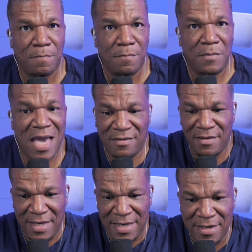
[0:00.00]
At the
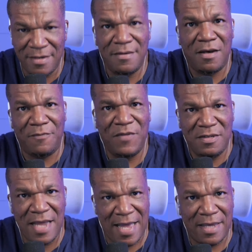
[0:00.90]
end of the
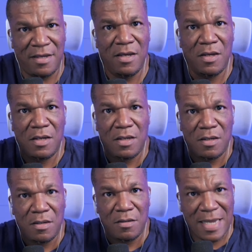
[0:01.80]
day,
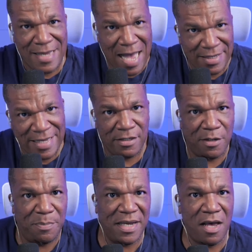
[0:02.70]
they got to get to the
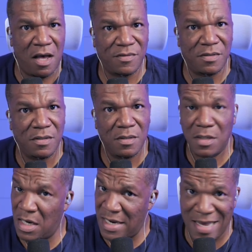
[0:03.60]
playoffs
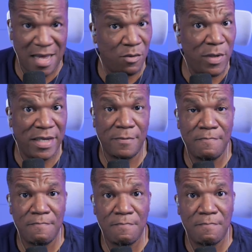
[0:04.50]
and they got to win.
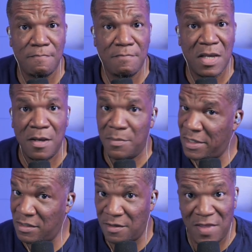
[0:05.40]

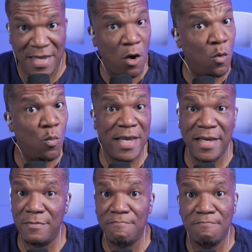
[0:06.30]
Because if they don't
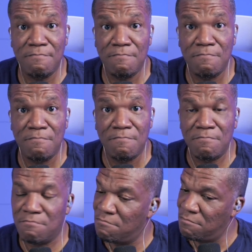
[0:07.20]
win,
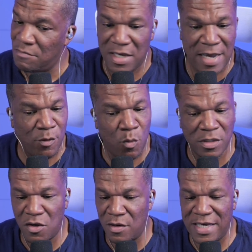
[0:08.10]
everyone's
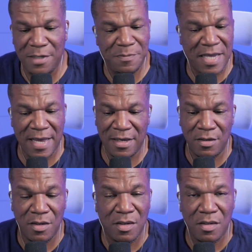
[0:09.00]
going to keep saying
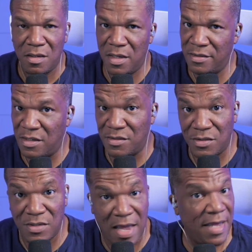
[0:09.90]
it's the
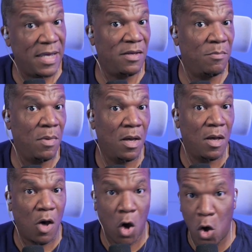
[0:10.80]
same
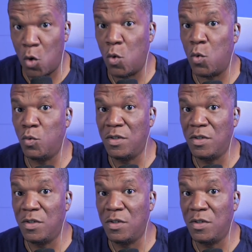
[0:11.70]
old